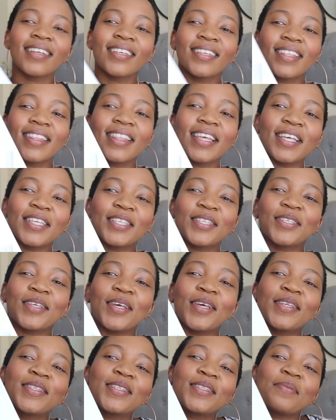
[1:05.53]
This
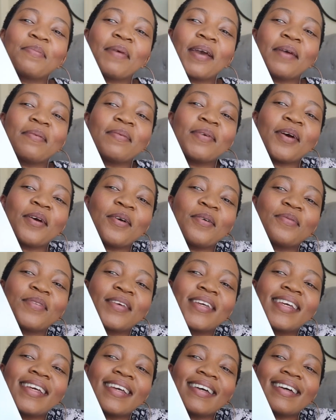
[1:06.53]
is the baby over
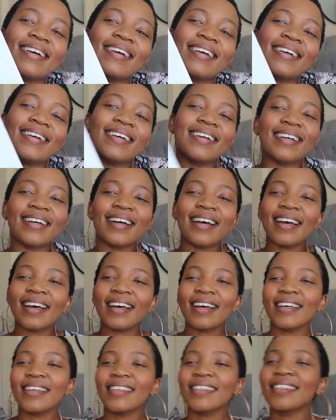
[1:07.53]
here.
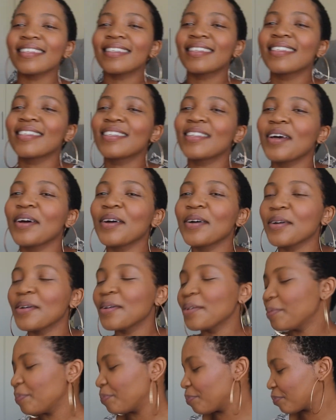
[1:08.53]

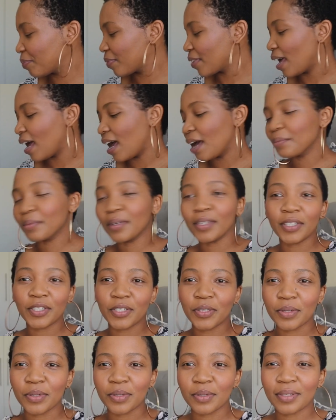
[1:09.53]
So I'm gonna
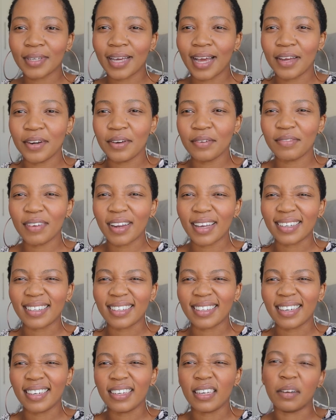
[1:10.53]
do kind of
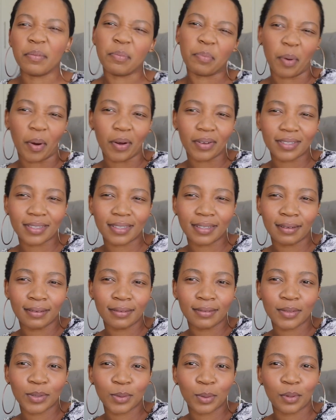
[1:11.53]
like an
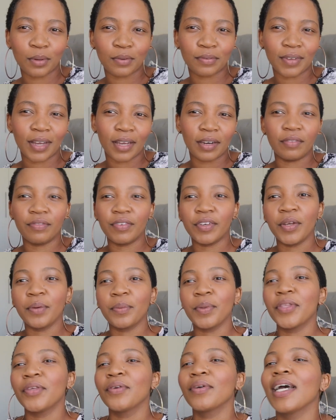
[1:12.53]
unboxing sort of kind of video
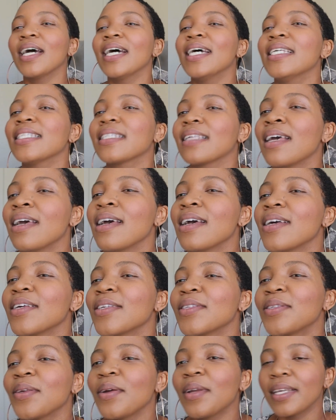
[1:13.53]
with you guys.
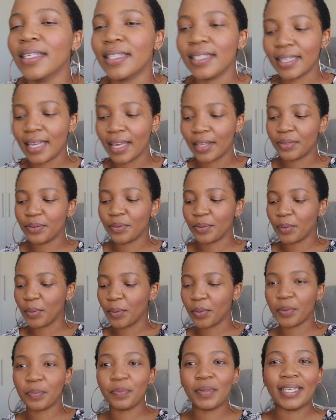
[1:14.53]
So let's get through
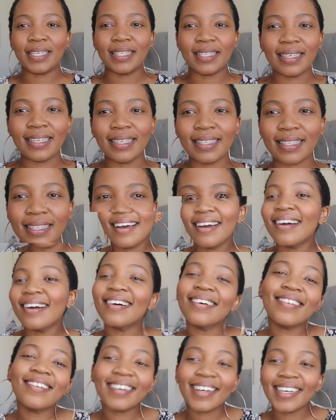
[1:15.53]
all the pieces.
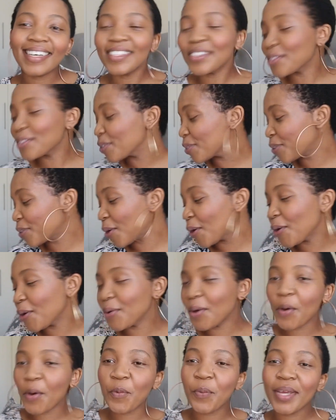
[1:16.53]
All right,
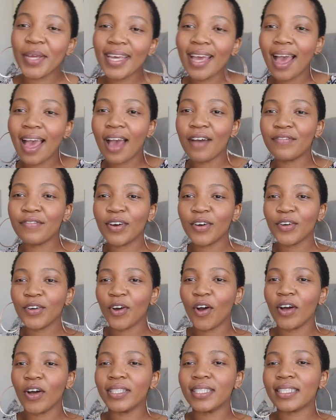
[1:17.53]
so we have
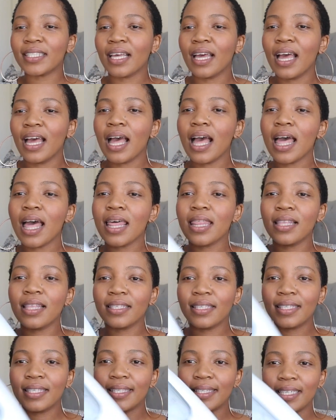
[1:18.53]
got the
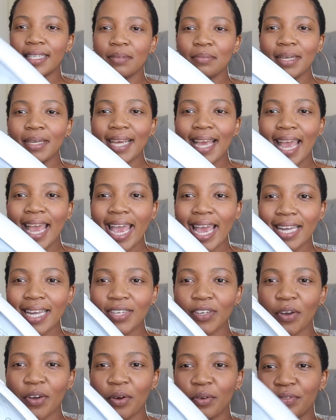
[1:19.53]
steaming
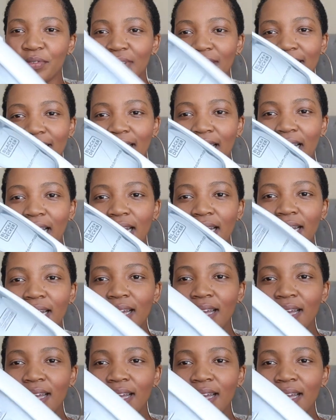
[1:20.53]
head over here.